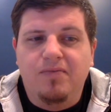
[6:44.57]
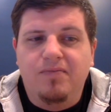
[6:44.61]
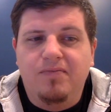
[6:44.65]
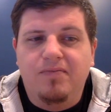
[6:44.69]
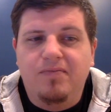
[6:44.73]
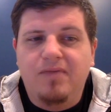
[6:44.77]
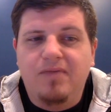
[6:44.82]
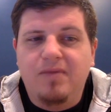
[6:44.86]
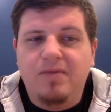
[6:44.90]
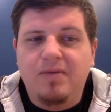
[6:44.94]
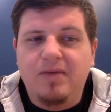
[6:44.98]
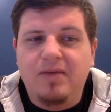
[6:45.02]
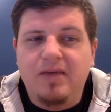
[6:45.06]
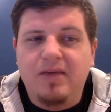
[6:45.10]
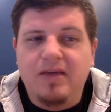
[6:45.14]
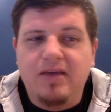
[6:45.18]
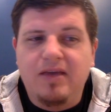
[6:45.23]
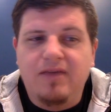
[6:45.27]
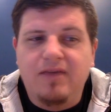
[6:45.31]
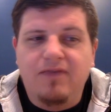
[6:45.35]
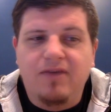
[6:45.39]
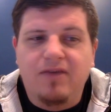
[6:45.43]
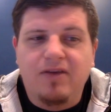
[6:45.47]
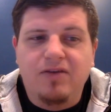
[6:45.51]
maybe
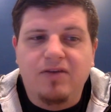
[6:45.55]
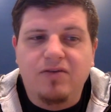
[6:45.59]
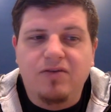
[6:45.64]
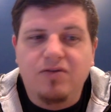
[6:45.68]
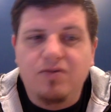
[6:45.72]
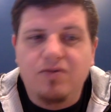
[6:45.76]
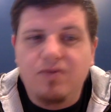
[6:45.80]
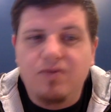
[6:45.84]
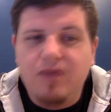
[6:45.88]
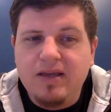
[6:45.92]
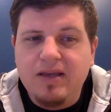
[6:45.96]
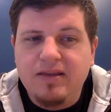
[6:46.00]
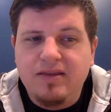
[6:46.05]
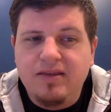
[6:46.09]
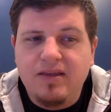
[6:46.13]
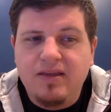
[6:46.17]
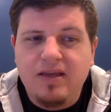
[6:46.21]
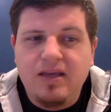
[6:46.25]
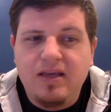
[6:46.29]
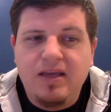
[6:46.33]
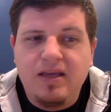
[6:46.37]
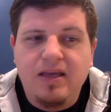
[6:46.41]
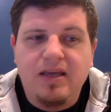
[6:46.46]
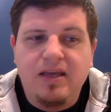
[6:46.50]
if I do the right
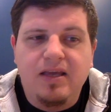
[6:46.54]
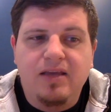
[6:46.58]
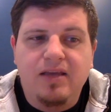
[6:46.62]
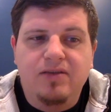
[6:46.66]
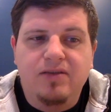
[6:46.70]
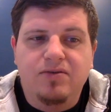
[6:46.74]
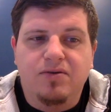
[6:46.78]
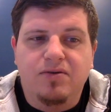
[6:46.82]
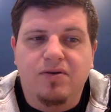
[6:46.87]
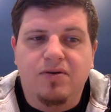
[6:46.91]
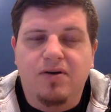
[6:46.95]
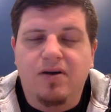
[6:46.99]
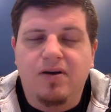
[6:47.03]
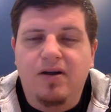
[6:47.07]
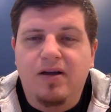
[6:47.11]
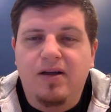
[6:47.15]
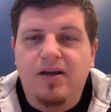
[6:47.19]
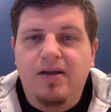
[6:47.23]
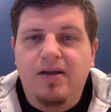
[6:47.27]
things or